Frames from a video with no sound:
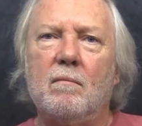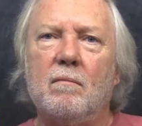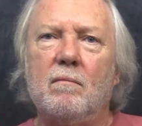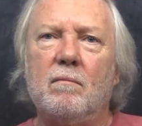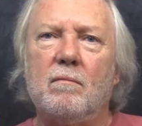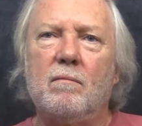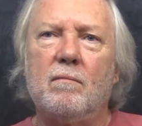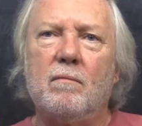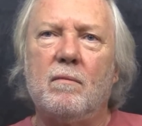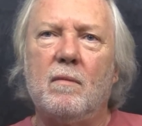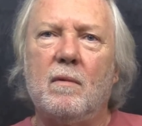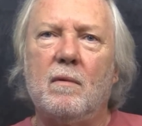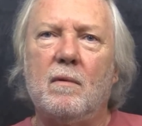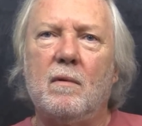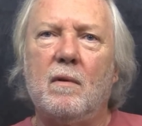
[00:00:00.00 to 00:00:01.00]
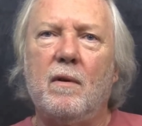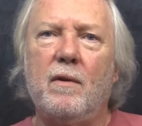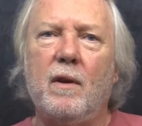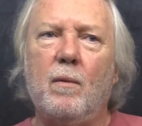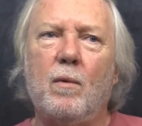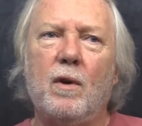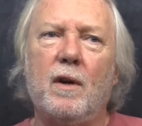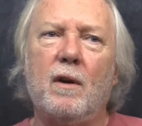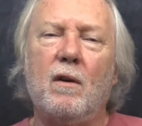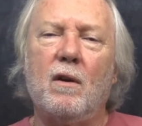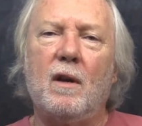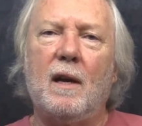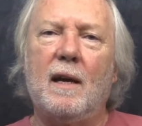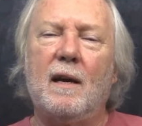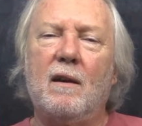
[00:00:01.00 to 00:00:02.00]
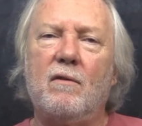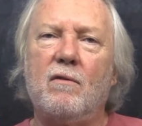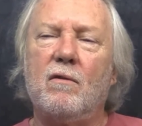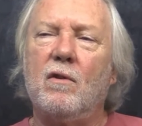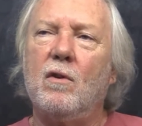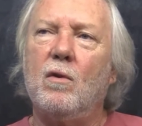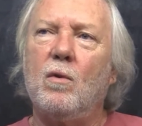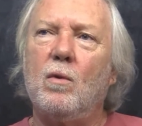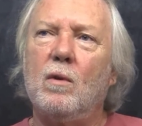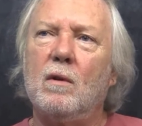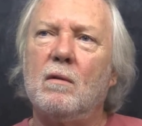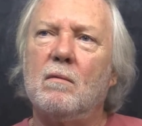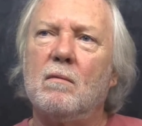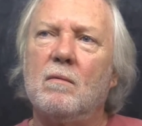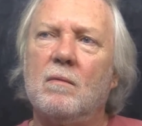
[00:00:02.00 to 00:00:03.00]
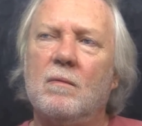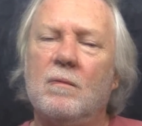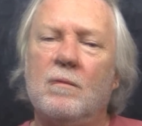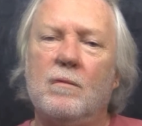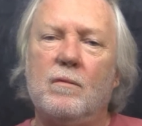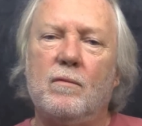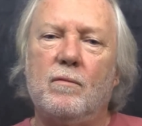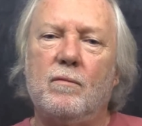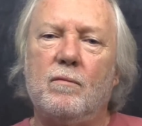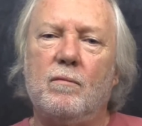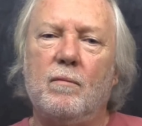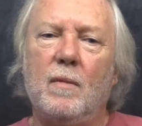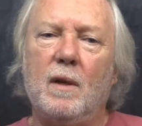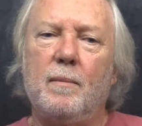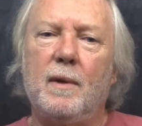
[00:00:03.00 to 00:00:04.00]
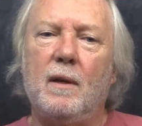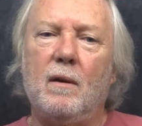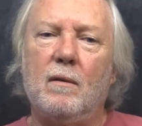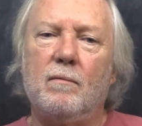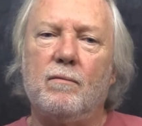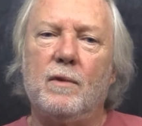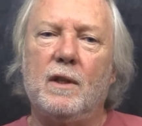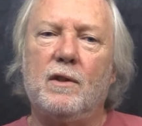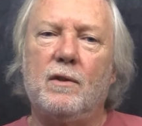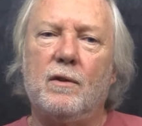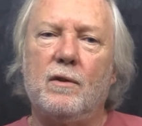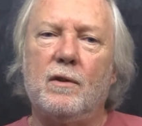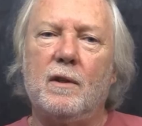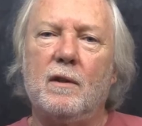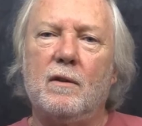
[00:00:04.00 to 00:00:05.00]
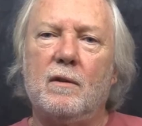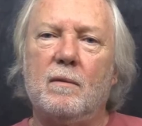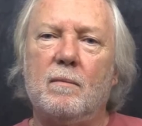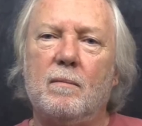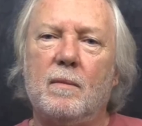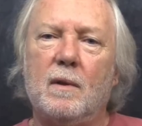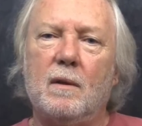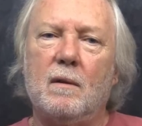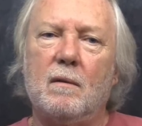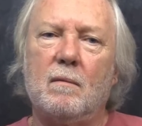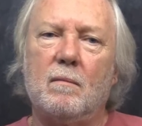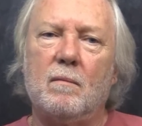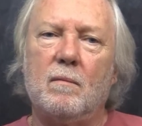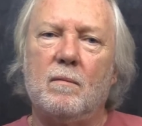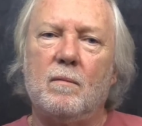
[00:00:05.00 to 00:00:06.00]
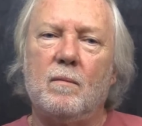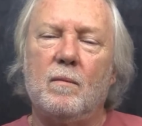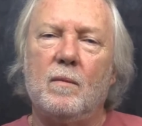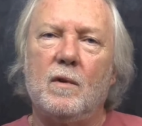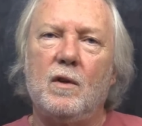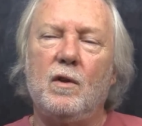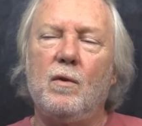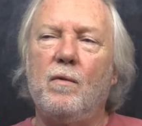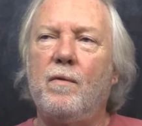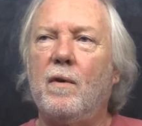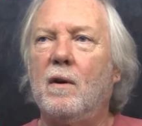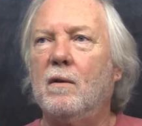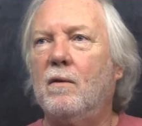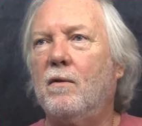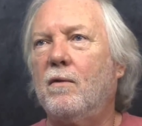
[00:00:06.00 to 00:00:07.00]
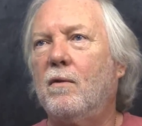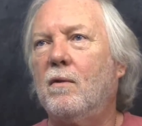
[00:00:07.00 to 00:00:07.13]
I think working on glass, gold, maybe researching some uh, new fonts.